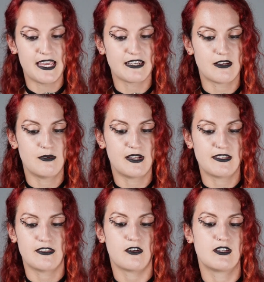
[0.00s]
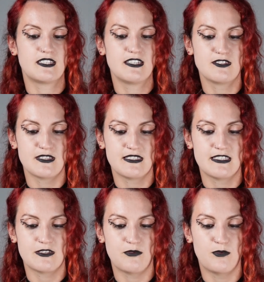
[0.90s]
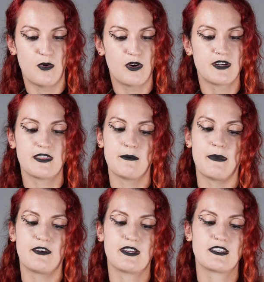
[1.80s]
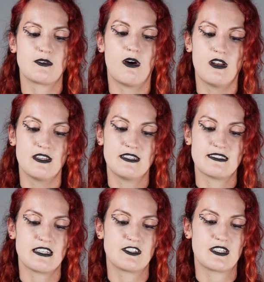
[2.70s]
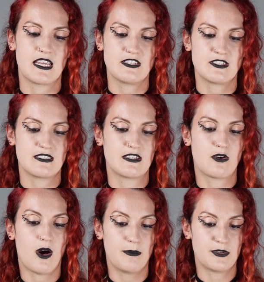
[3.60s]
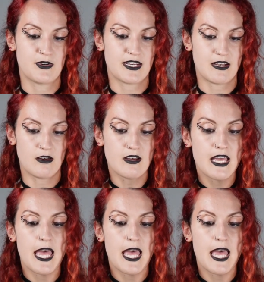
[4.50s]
including the contingencies of war in the American colonies and changes in copyright law,